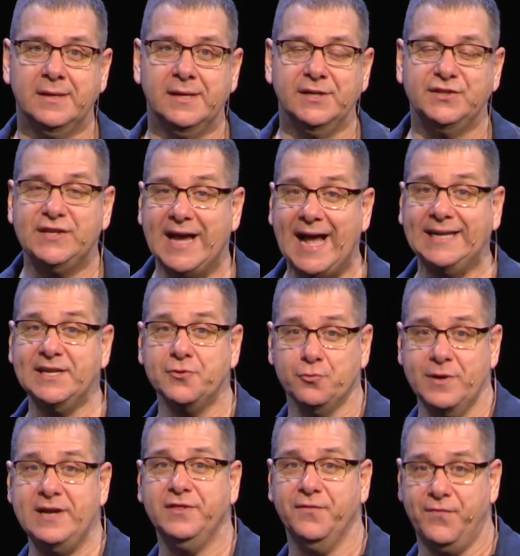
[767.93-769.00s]
You see, I didn't
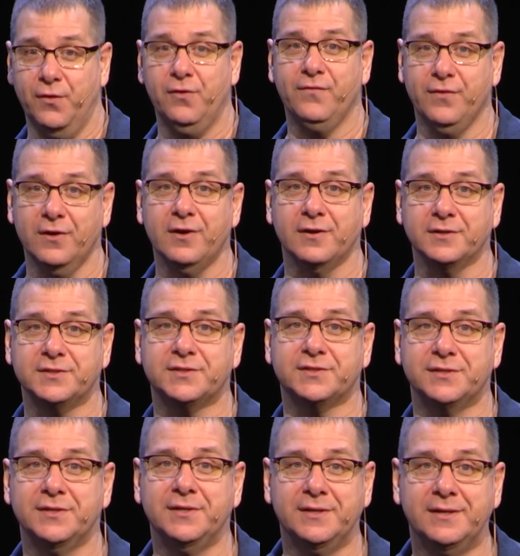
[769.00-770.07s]
read the full
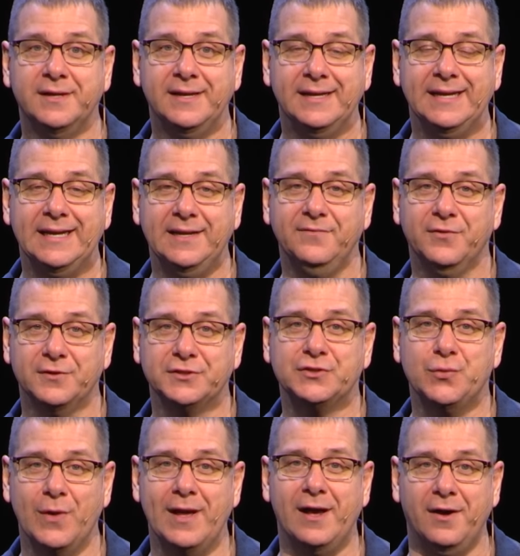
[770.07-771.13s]
verse in verse
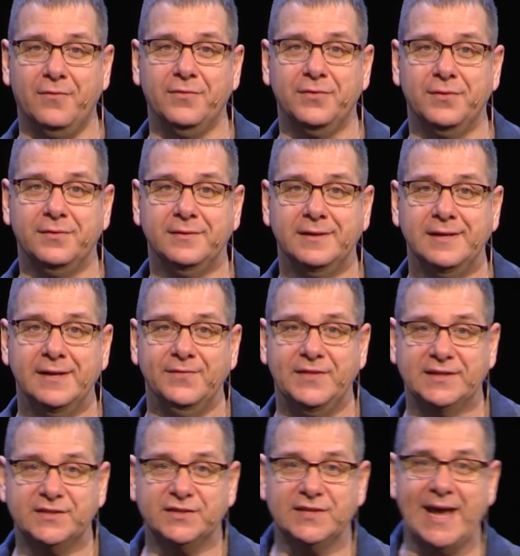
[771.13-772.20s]
12.
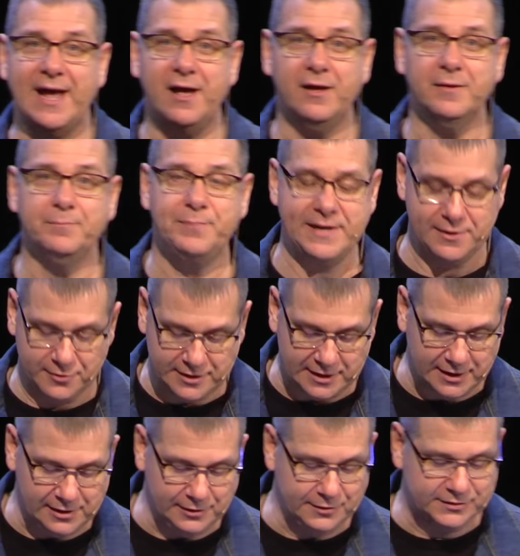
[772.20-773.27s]
This is how Peter
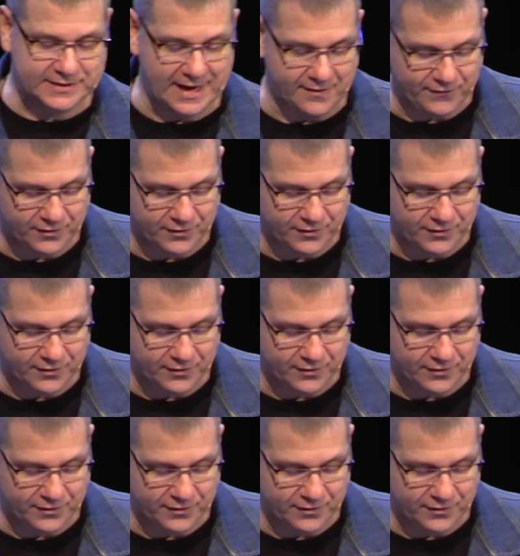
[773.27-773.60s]
concludes that